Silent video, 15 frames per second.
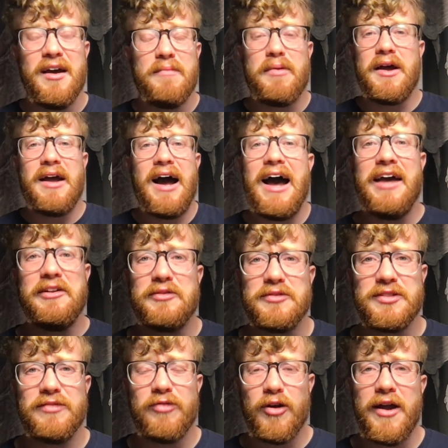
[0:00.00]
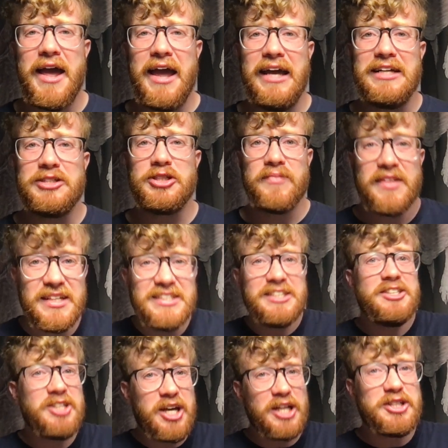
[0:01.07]
by idols of our age? This
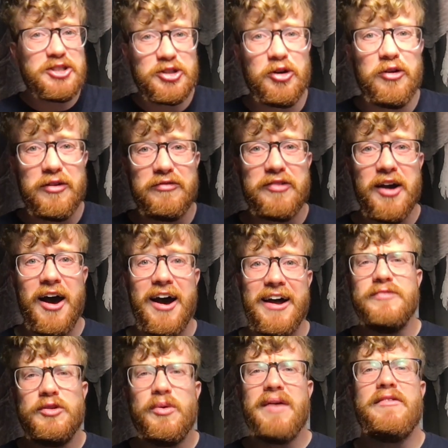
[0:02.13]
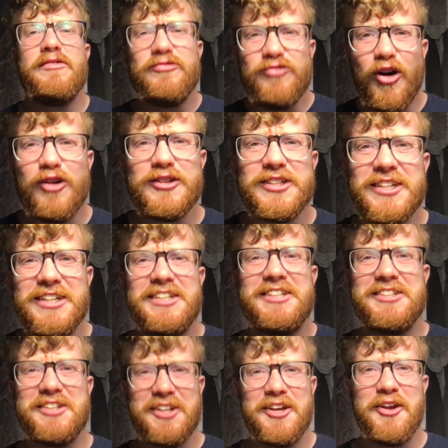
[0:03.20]
is a concern of God. Do we have a false sense of
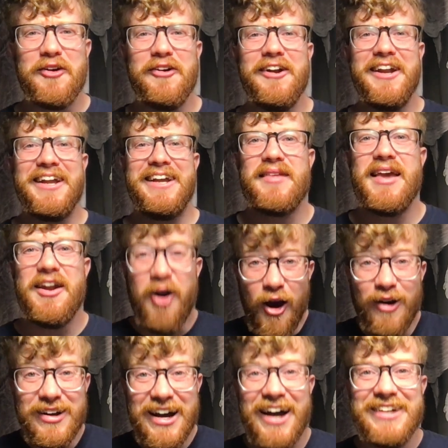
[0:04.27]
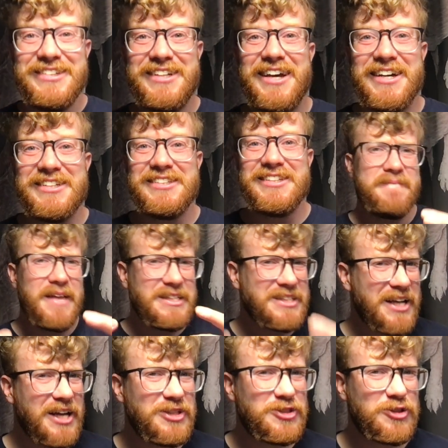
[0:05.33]
security in our context? That's a
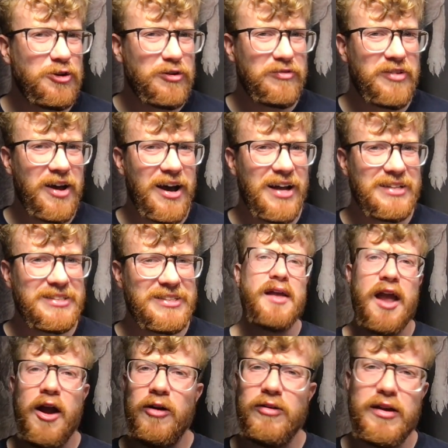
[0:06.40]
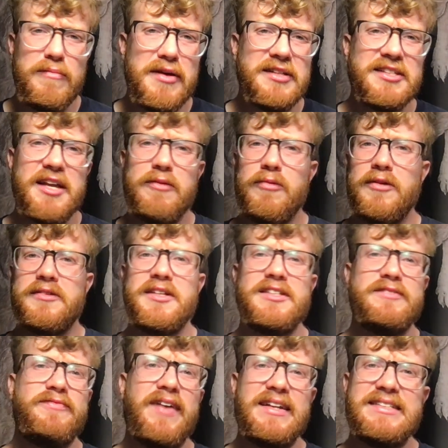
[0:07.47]
concern of God's. Carol Kaminski wrote
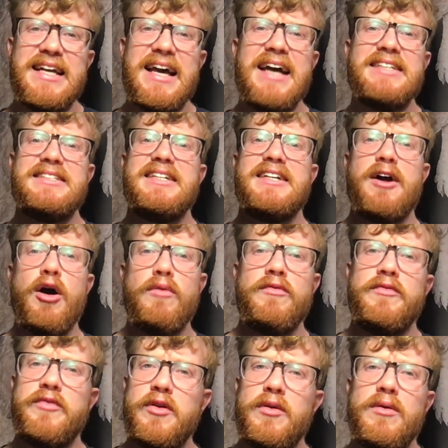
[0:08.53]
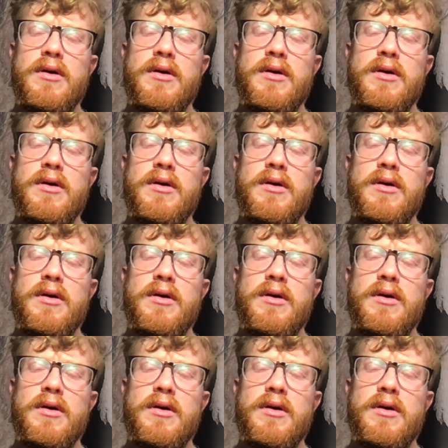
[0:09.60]
this fantastic overview